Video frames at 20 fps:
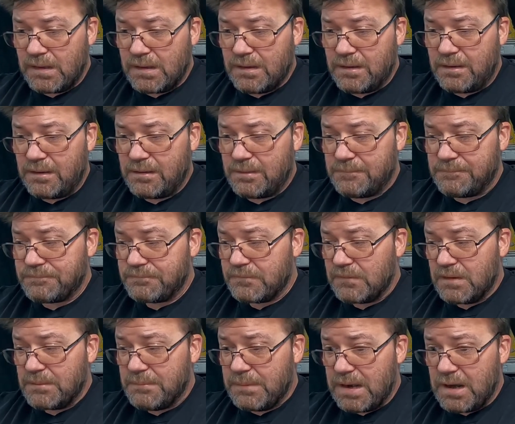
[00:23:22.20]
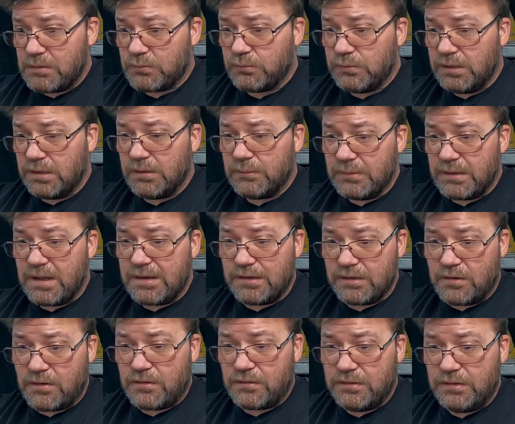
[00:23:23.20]
But I really would like
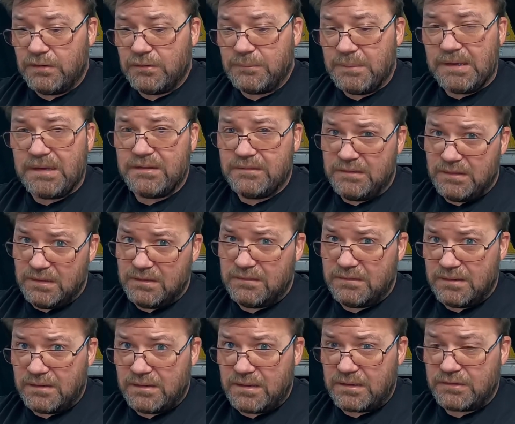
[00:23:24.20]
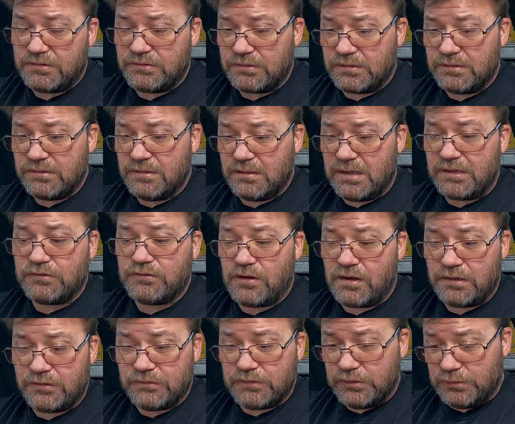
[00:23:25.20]
Garth here because he is the
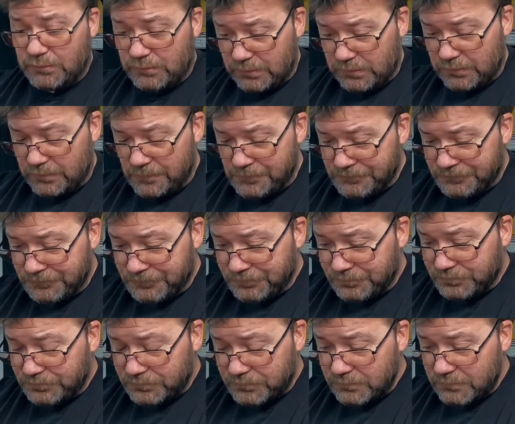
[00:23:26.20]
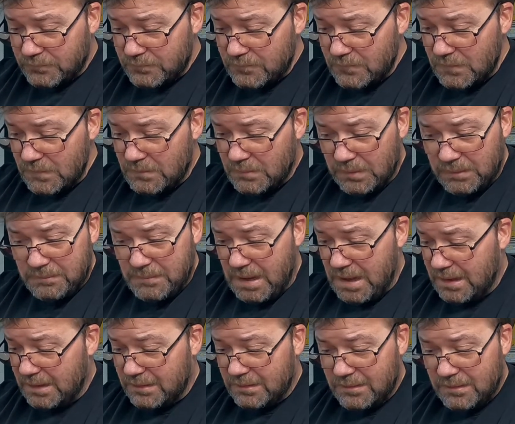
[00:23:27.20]
electronics guru. But
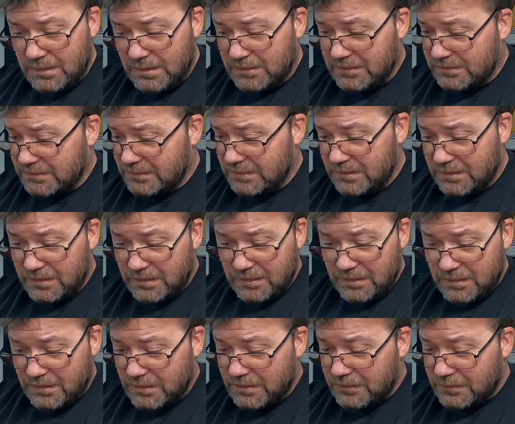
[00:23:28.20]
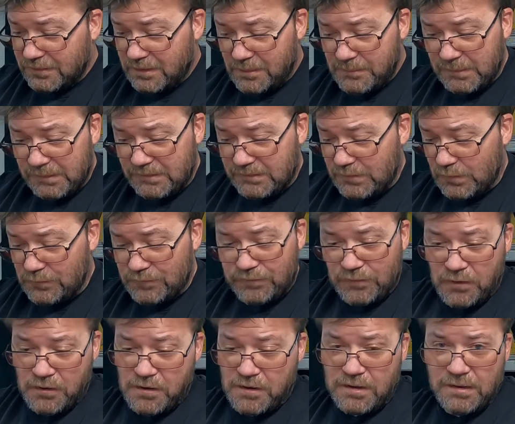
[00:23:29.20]
man, it's coming so
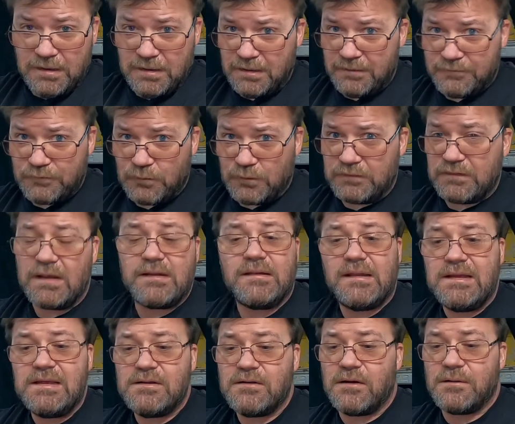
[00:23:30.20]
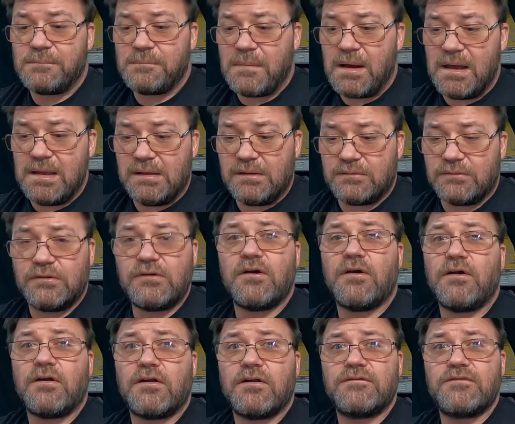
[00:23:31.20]
far. And of course, I lean on Michael
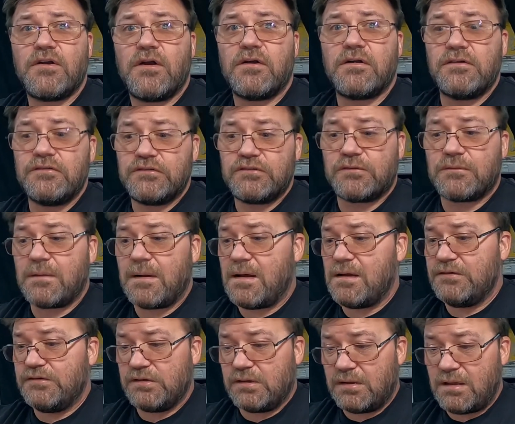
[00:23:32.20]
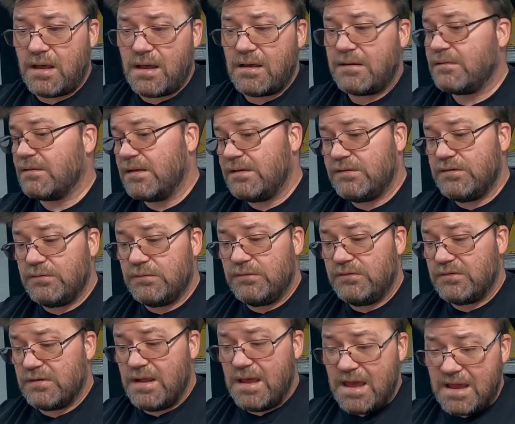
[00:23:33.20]
Carr of Carrs Garage a lot. The dude
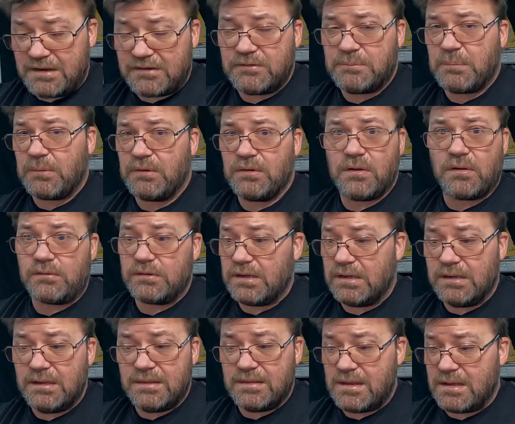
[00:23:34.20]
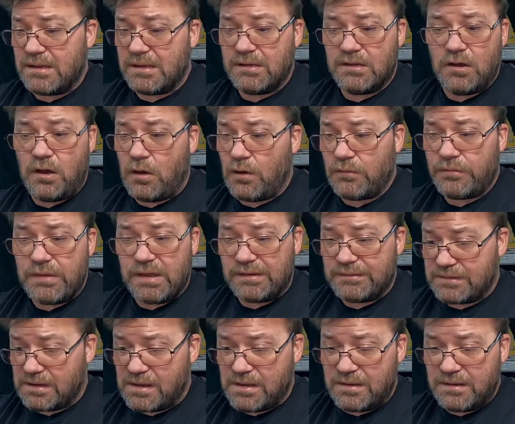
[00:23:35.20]
is an expert on anything and all
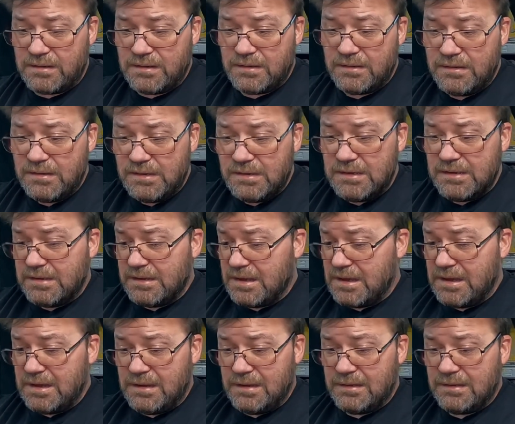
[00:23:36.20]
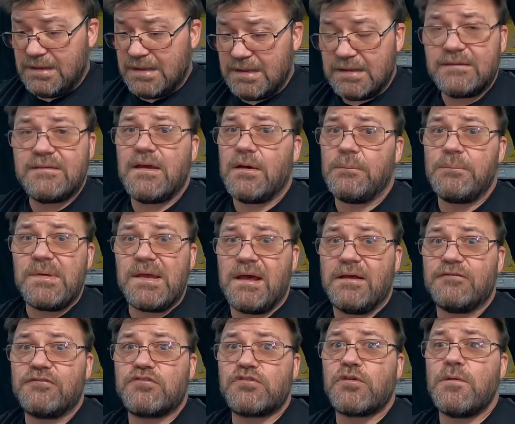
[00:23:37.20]
things Honda, and he has helped me
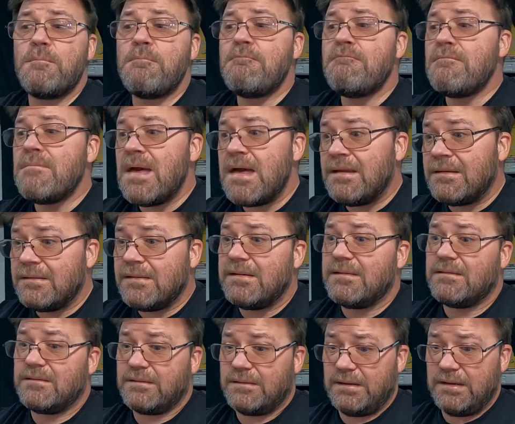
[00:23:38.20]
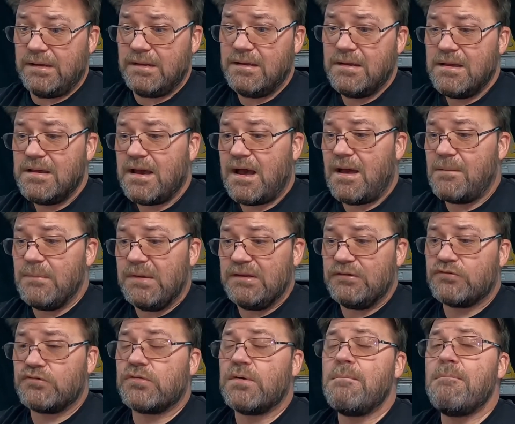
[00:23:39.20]
out tremendously. I
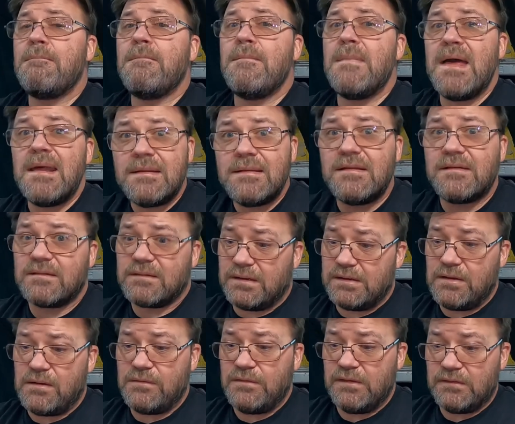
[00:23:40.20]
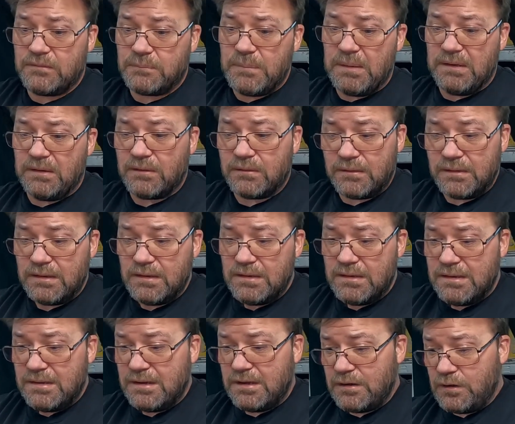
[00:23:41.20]
mean, tremendously on this build.
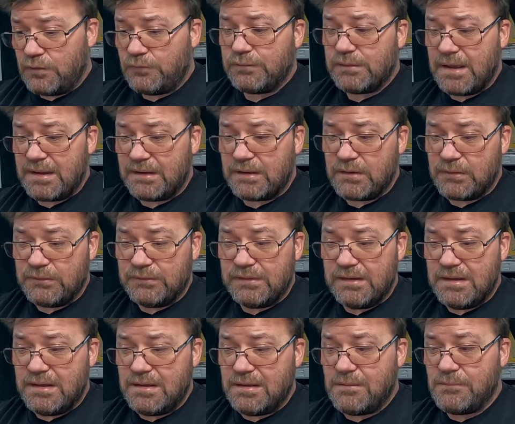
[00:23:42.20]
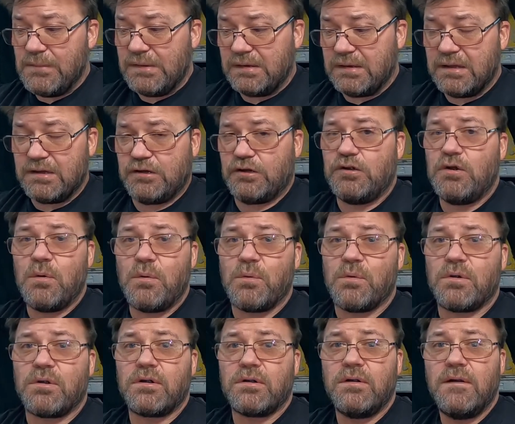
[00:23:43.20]
And hopefully I can go see him and get a
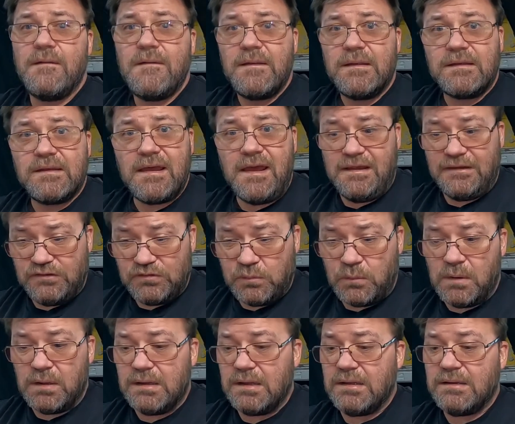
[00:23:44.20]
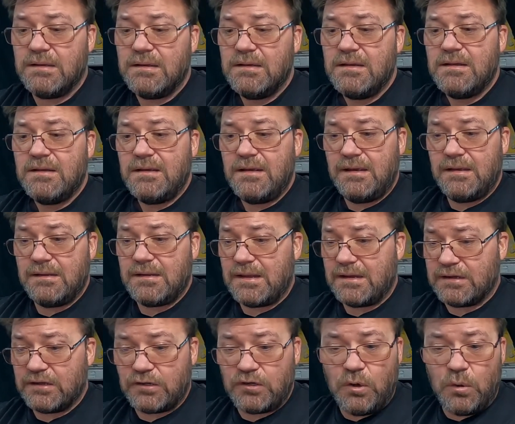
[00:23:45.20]
core K20 and
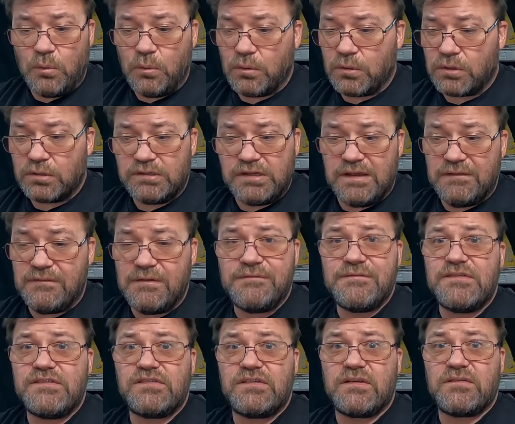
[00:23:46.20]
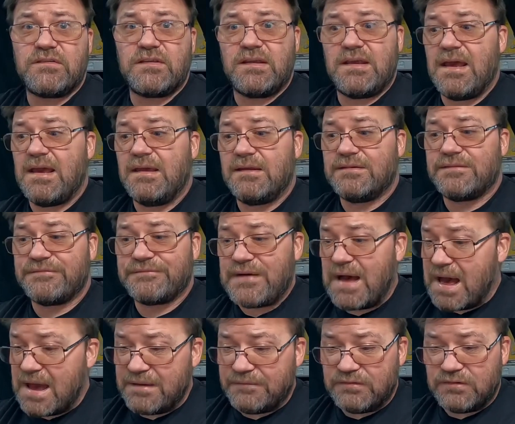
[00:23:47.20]
like a core, even if it's just a Case
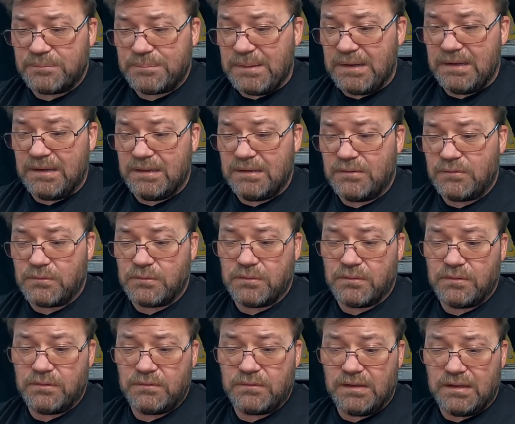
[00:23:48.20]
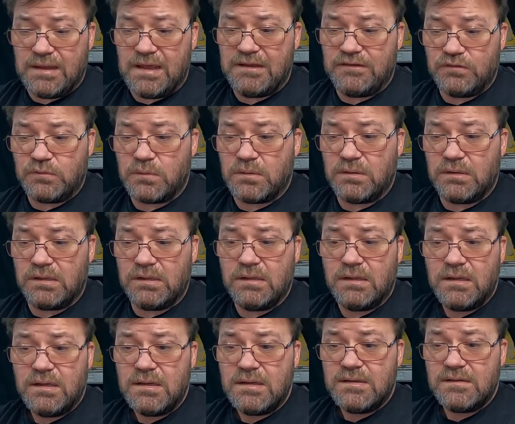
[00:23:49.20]
5-speed or the K20
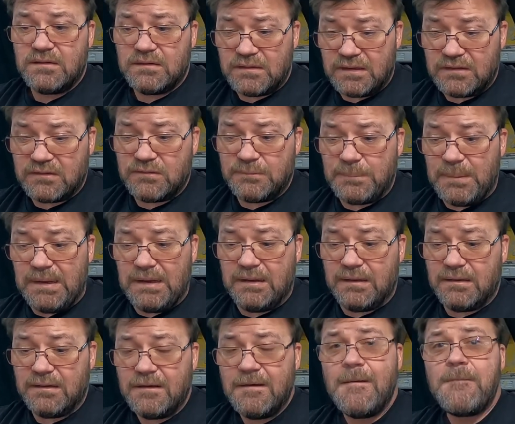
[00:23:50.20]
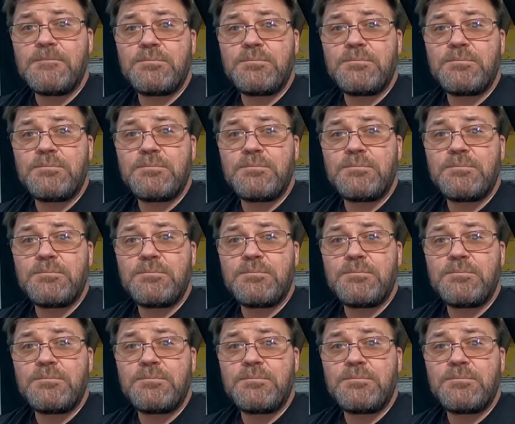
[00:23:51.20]
6-speed,